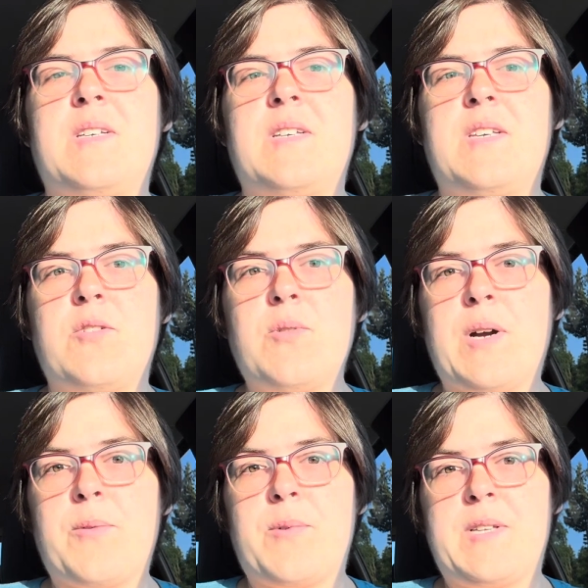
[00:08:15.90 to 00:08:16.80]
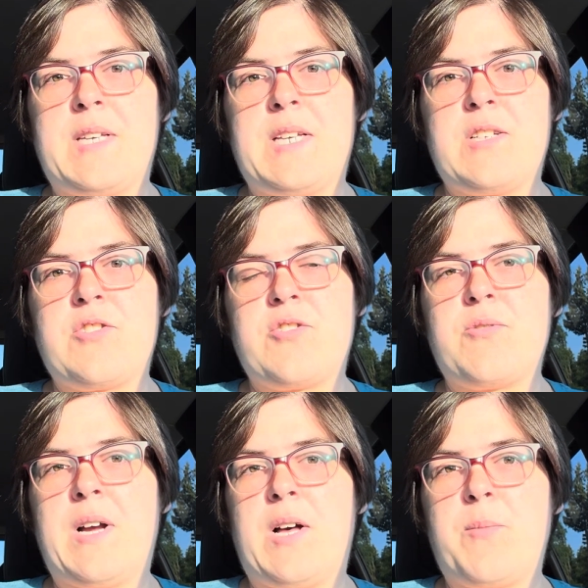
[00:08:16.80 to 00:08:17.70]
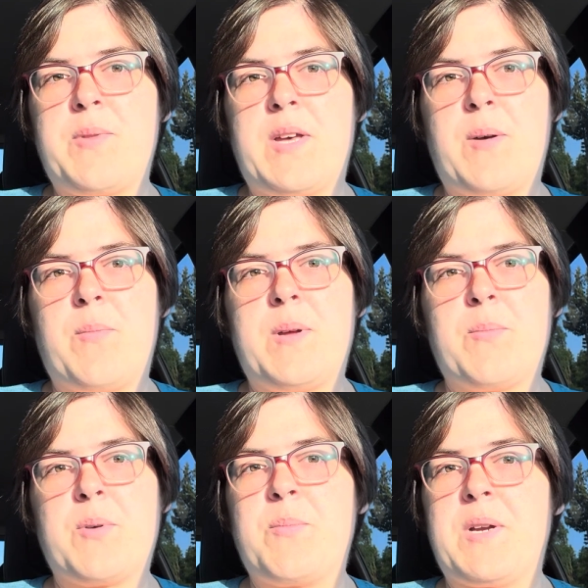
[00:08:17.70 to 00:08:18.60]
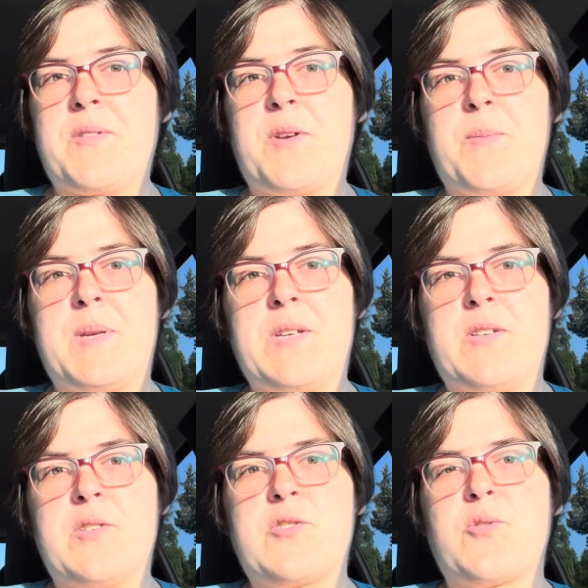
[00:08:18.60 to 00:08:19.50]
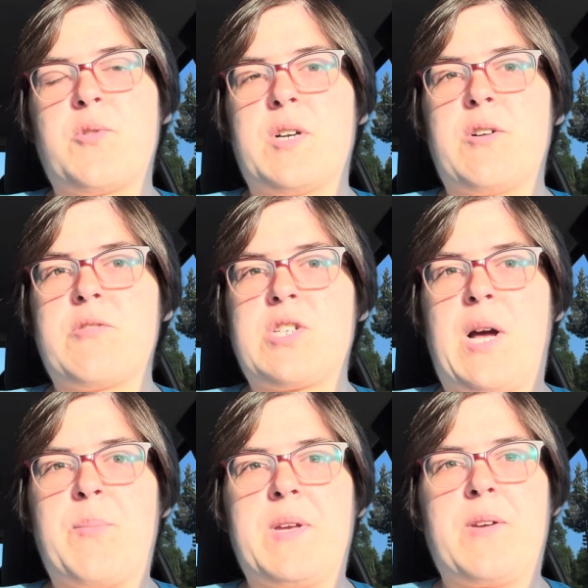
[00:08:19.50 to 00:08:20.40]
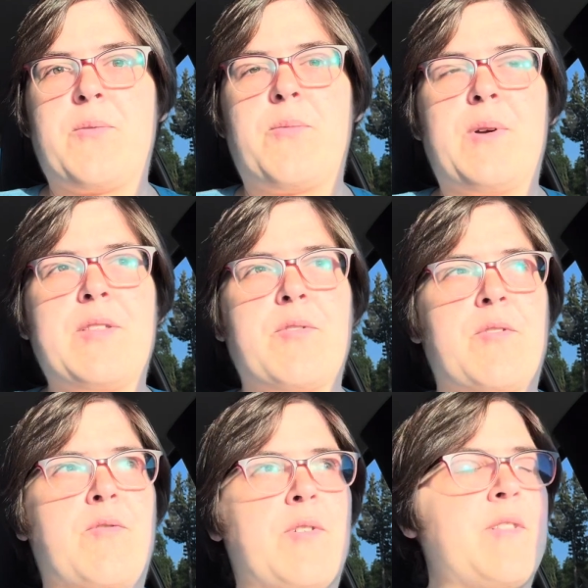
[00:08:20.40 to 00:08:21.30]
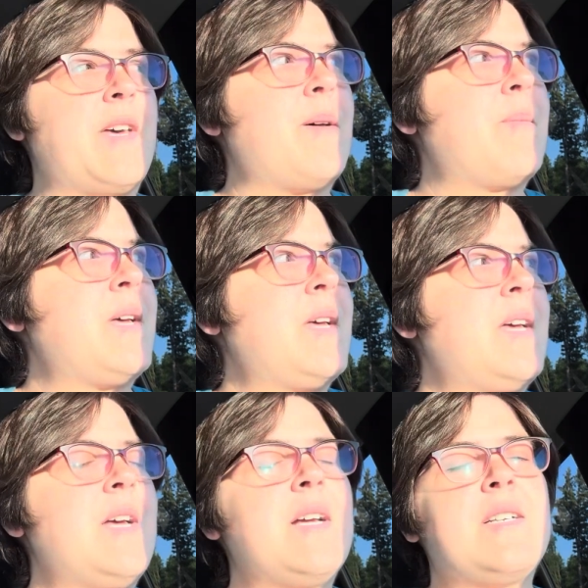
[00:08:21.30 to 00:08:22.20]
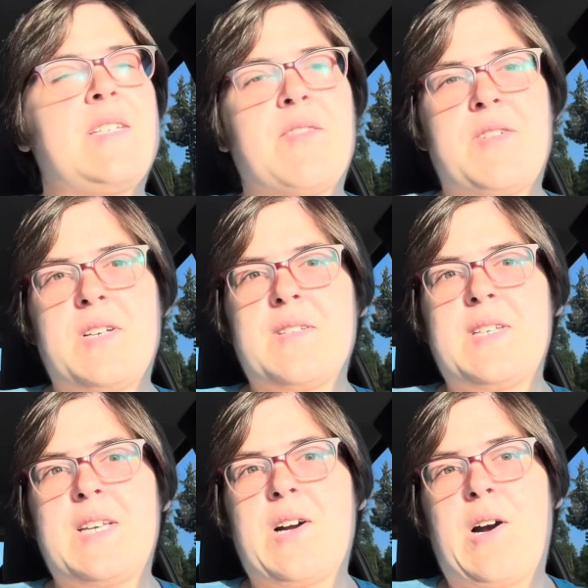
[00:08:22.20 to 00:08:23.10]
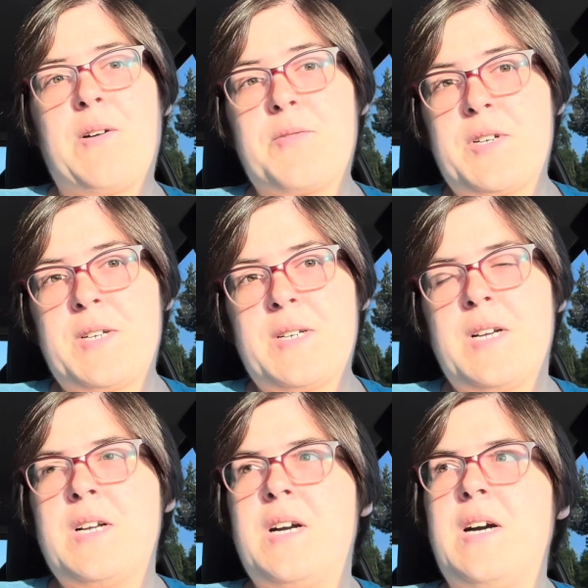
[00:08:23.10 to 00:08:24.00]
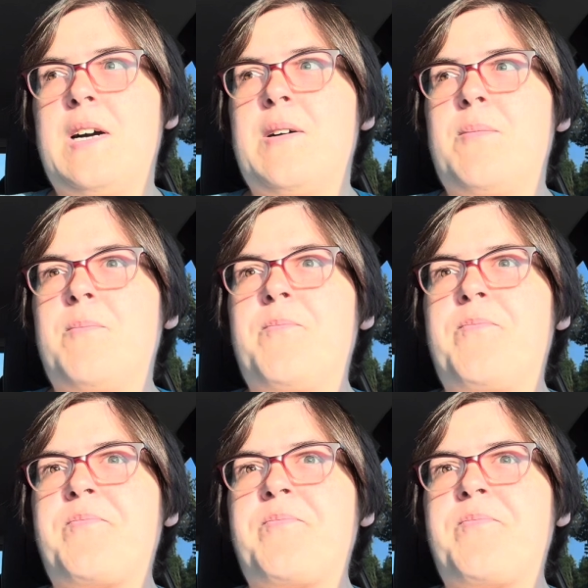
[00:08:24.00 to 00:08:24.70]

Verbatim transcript: you are willing to help them prepare their meals or go shopping with or for them, definitely offer. Um,